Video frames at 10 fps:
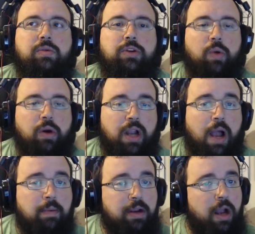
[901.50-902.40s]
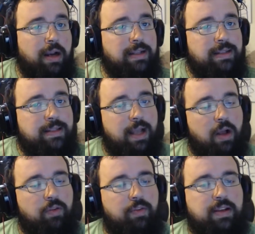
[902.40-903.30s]
New York Comic Con
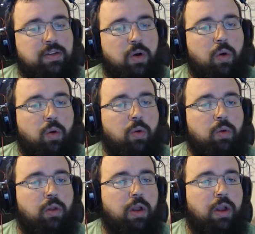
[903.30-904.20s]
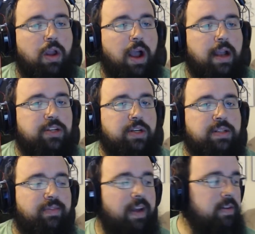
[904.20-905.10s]
itself as a whole. I
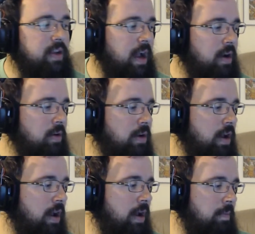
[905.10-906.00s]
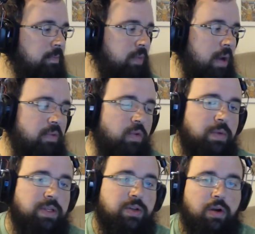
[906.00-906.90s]
just found out right before
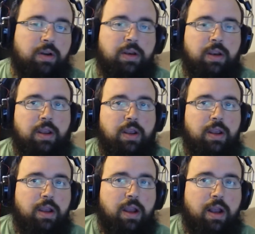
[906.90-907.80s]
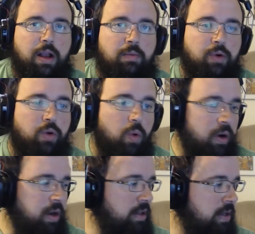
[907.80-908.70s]
we started
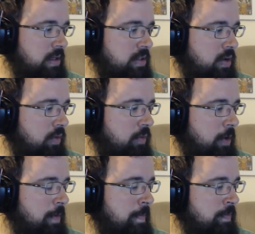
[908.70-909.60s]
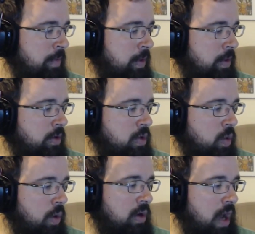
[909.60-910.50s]
recording this, Topher, New
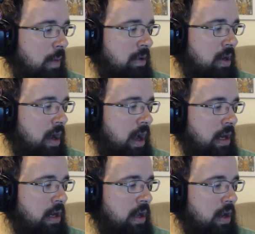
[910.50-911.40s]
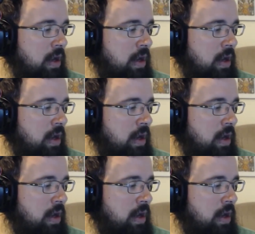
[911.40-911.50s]
York Comic Con,